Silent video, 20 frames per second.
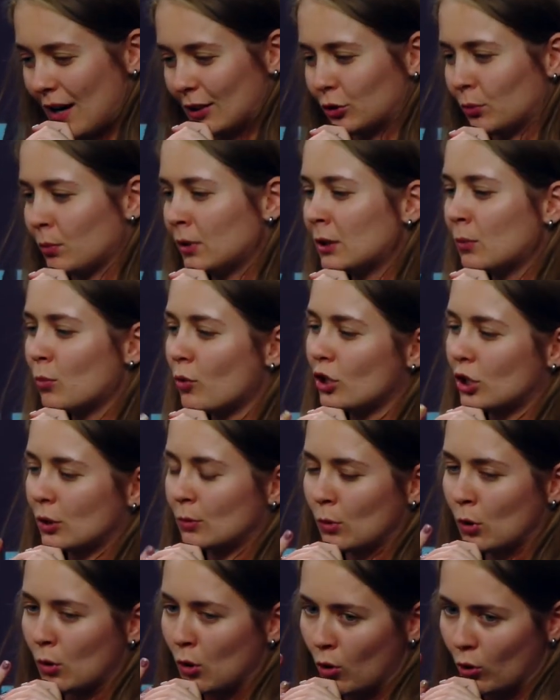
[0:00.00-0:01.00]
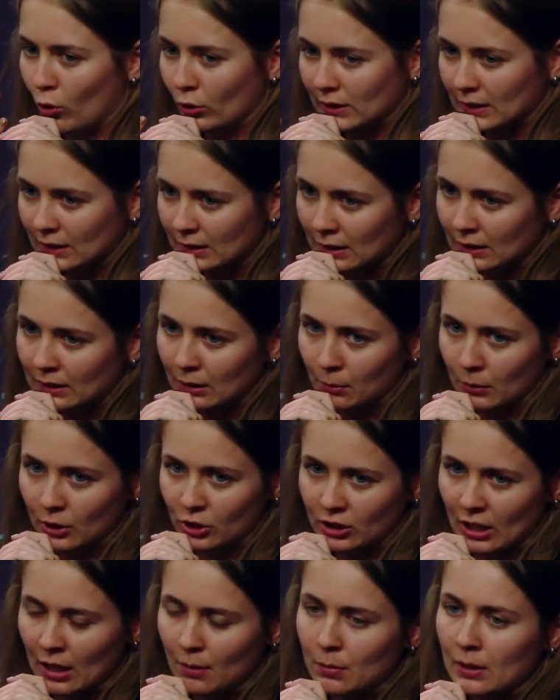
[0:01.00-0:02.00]
but let's be honest, the
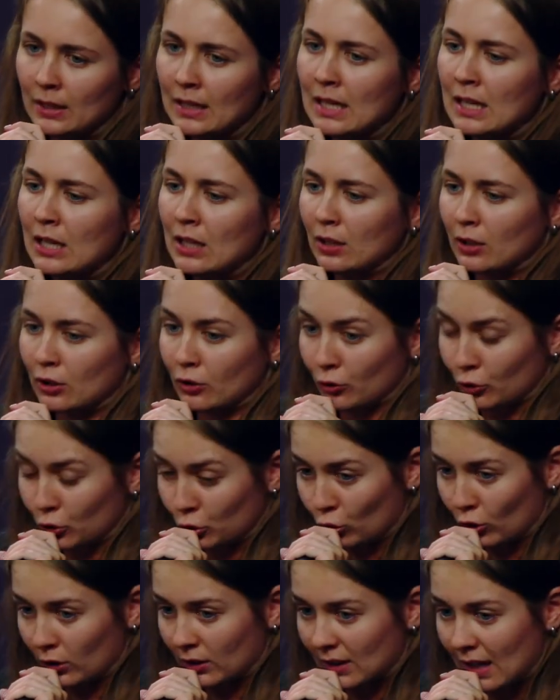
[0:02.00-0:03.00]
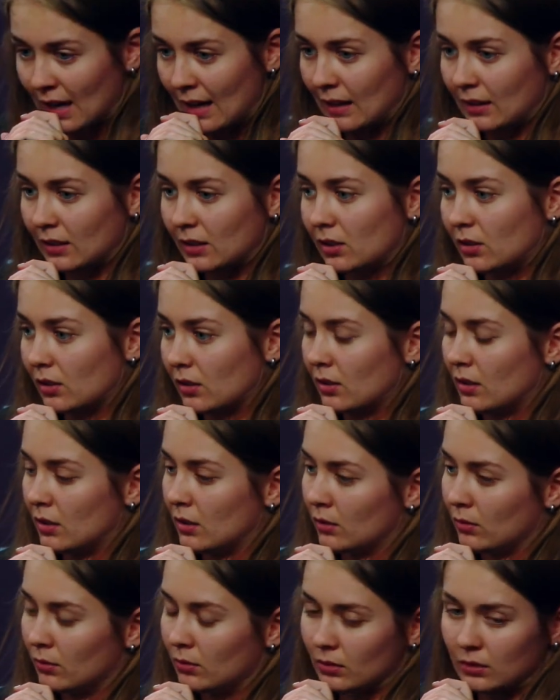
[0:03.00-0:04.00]
government does a lot. Probably we cannot
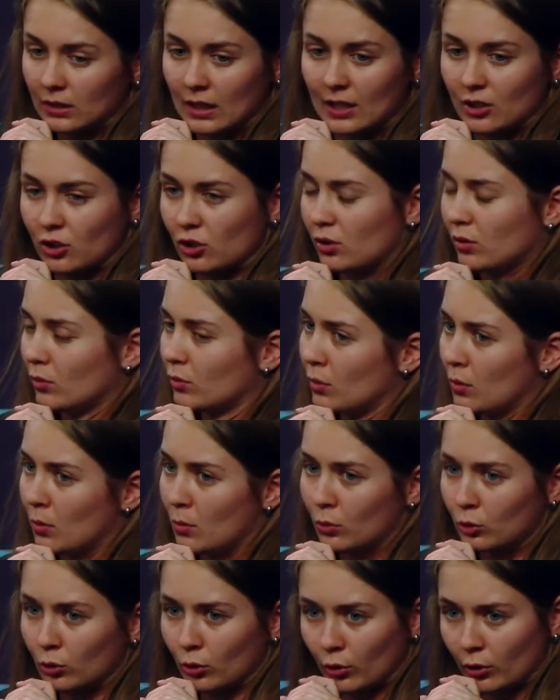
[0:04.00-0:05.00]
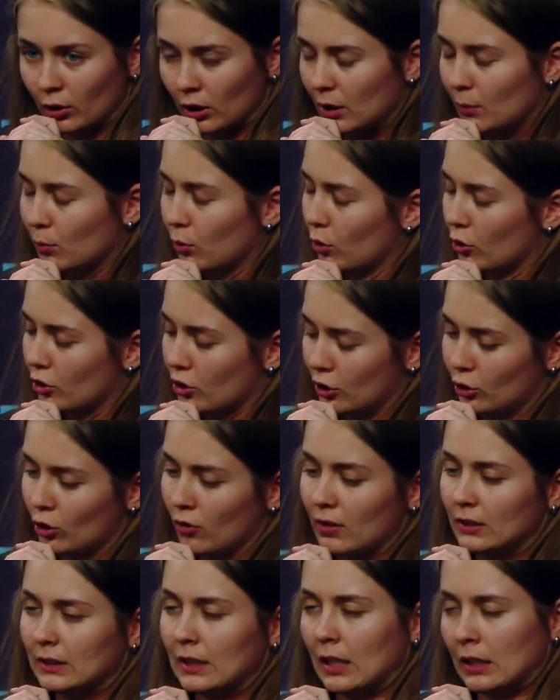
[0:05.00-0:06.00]
even assess the
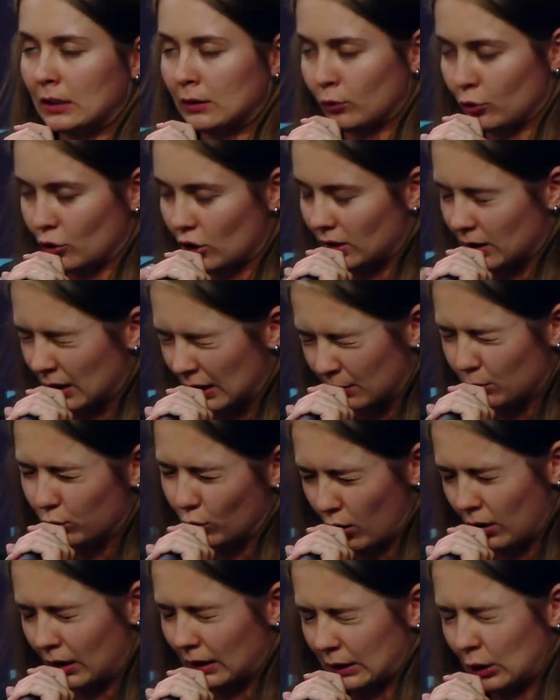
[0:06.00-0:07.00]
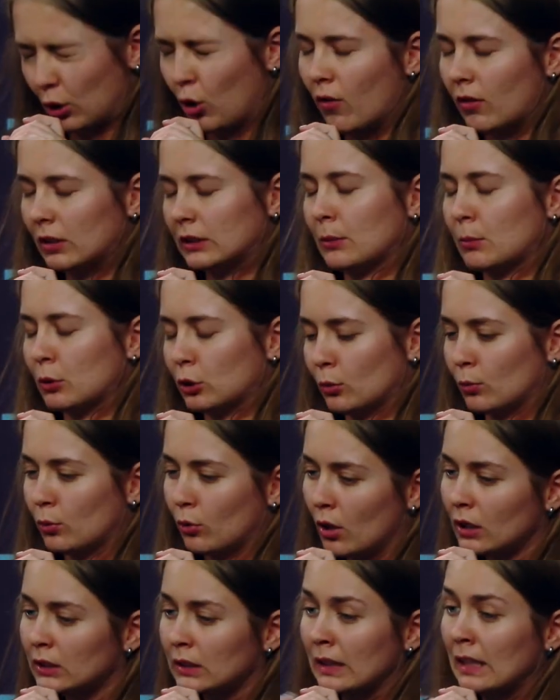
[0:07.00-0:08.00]
scope and scale of our
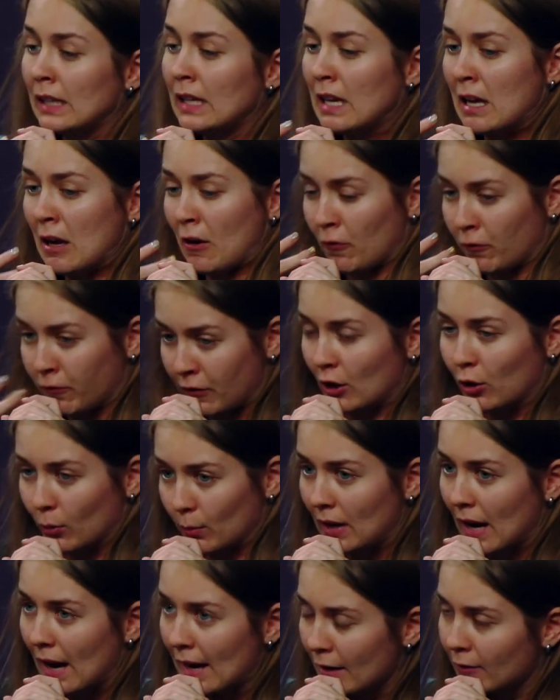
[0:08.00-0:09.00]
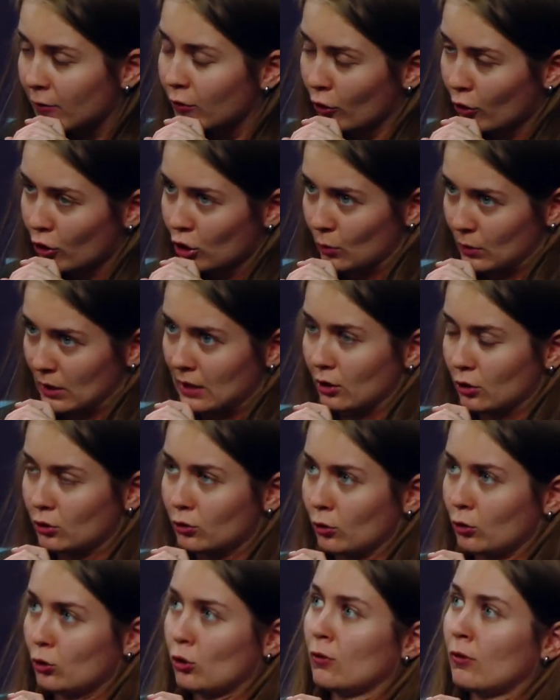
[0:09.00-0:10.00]
work. Um, I
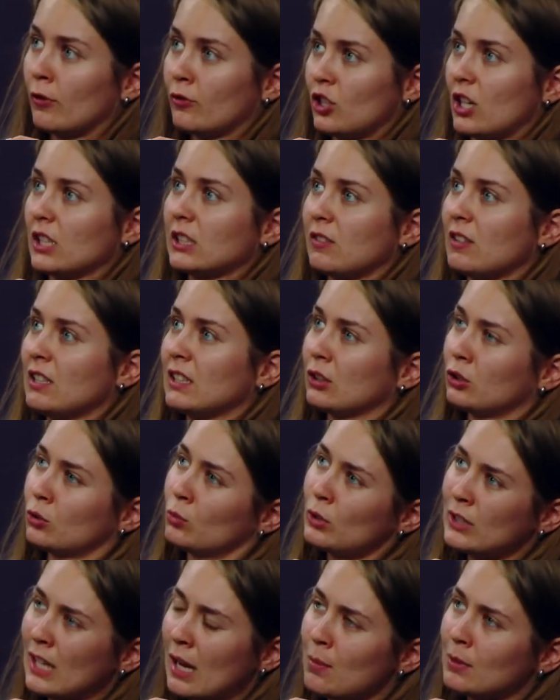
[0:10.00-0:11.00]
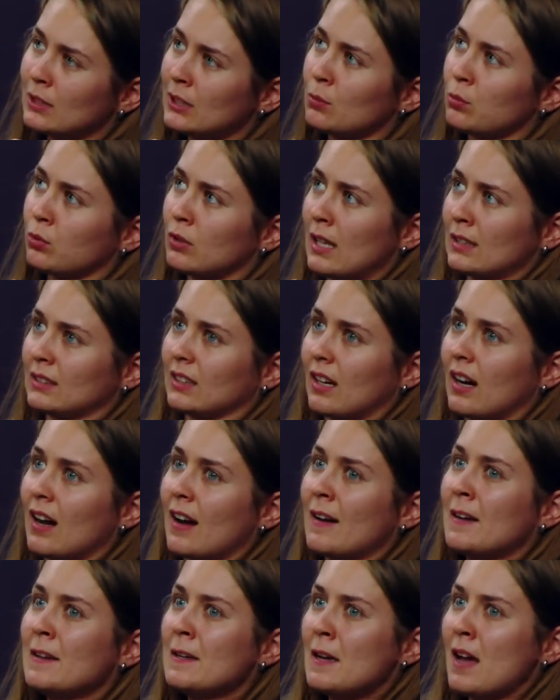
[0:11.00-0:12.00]
know that the Ministry of Defense
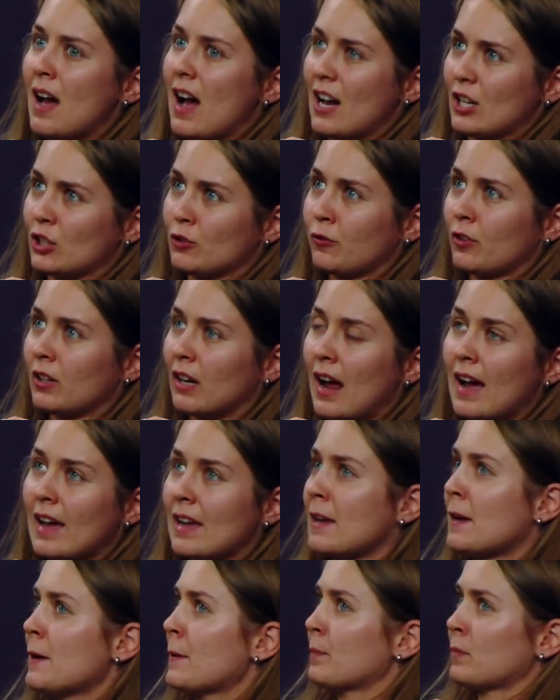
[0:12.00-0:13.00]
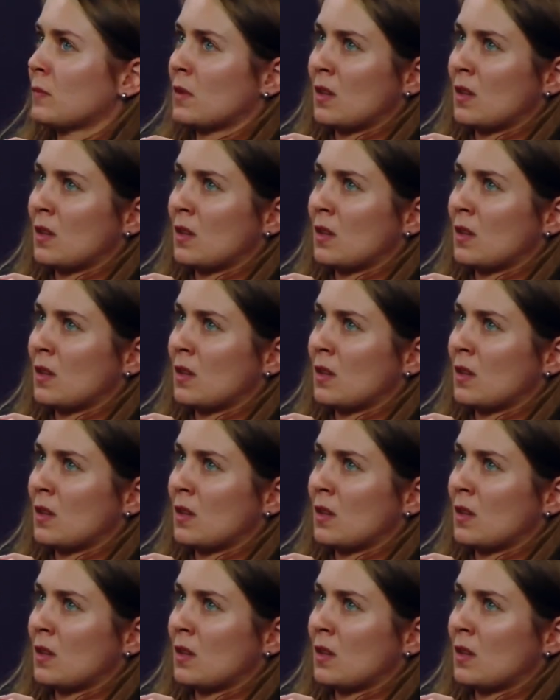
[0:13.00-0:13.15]
also does a lot. There is a